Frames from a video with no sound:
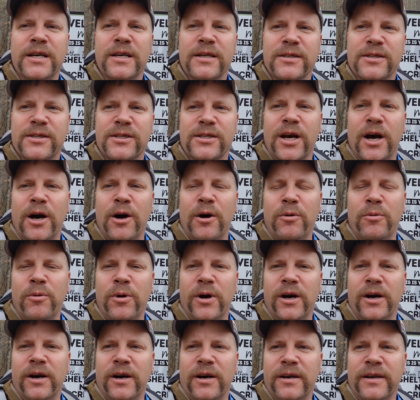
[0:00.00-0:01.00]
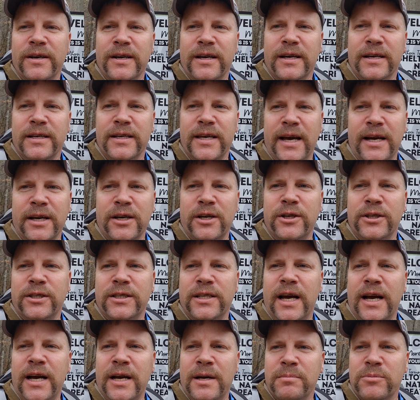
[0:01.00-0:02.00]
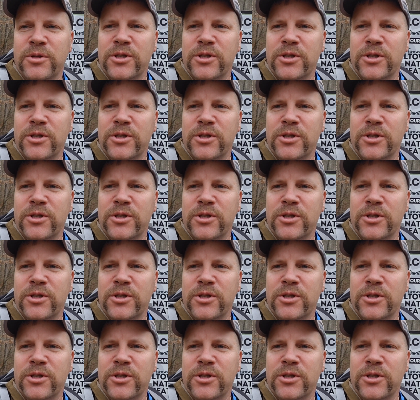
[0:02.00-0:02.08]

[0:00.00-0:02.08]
So, yeah, good time.